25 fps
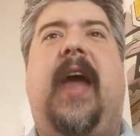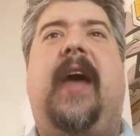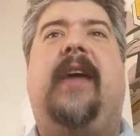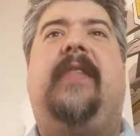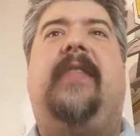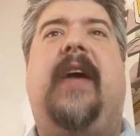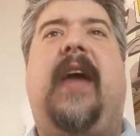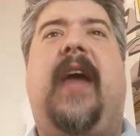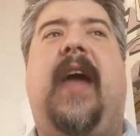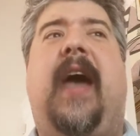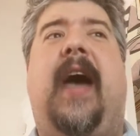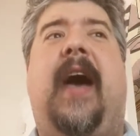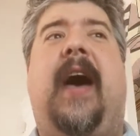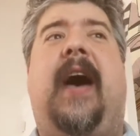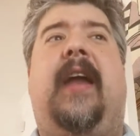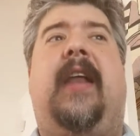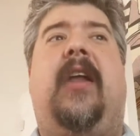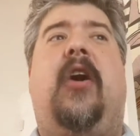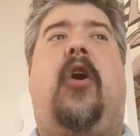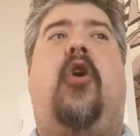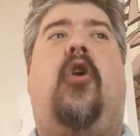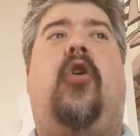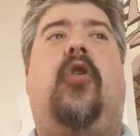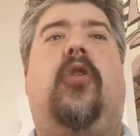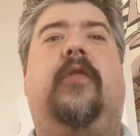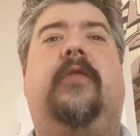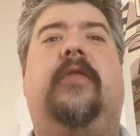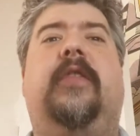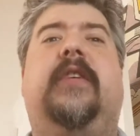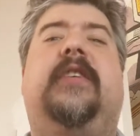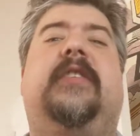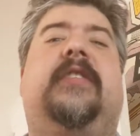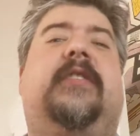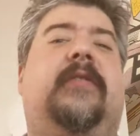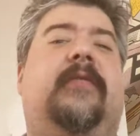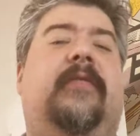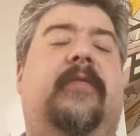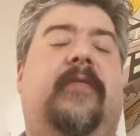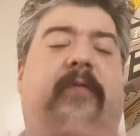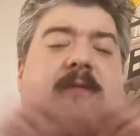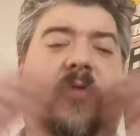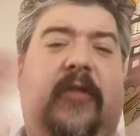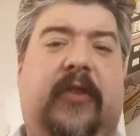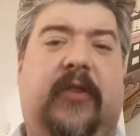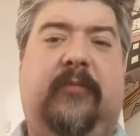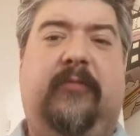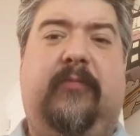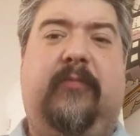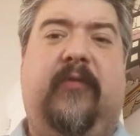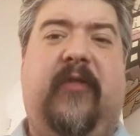And they had all of these
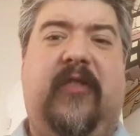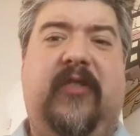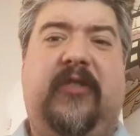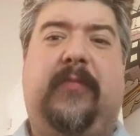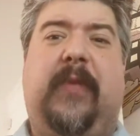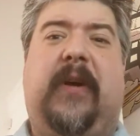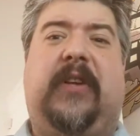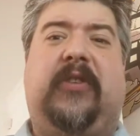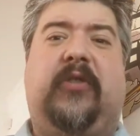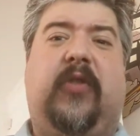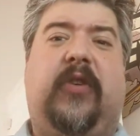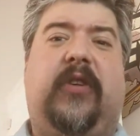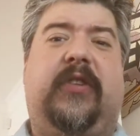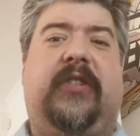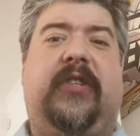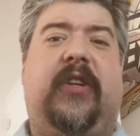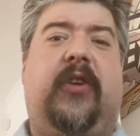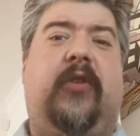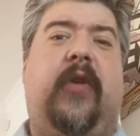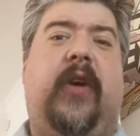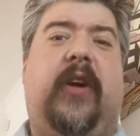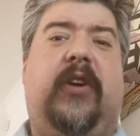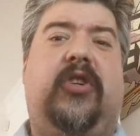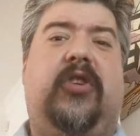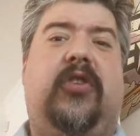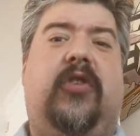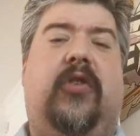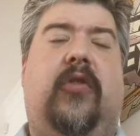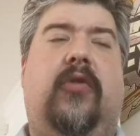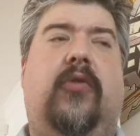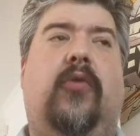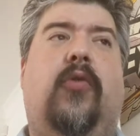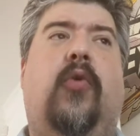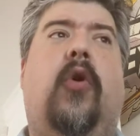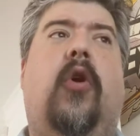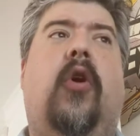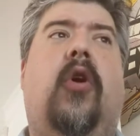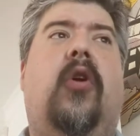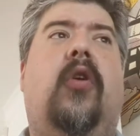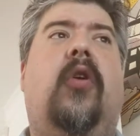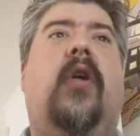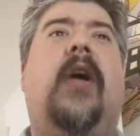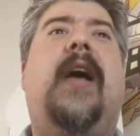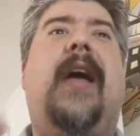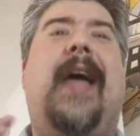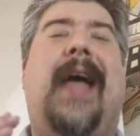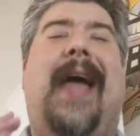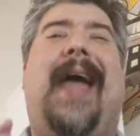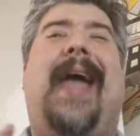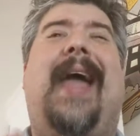for special consideration on the
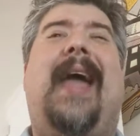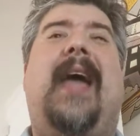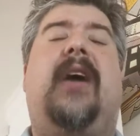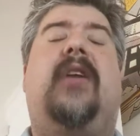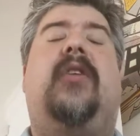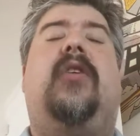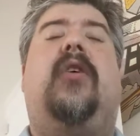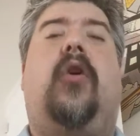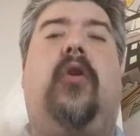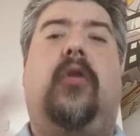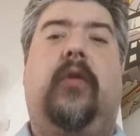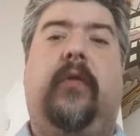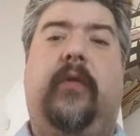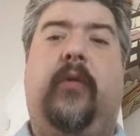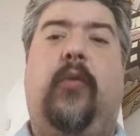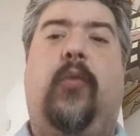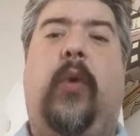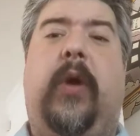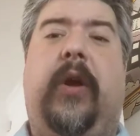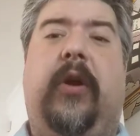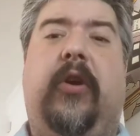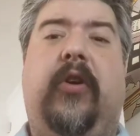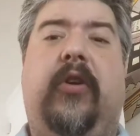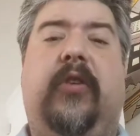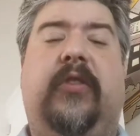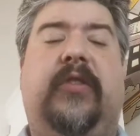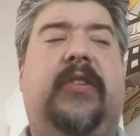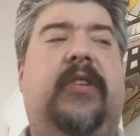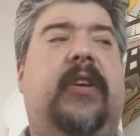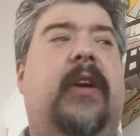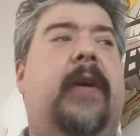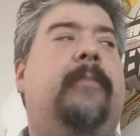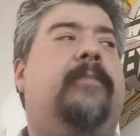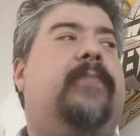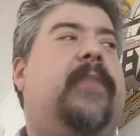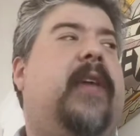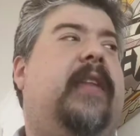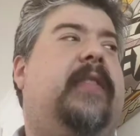wall, and all of the winners,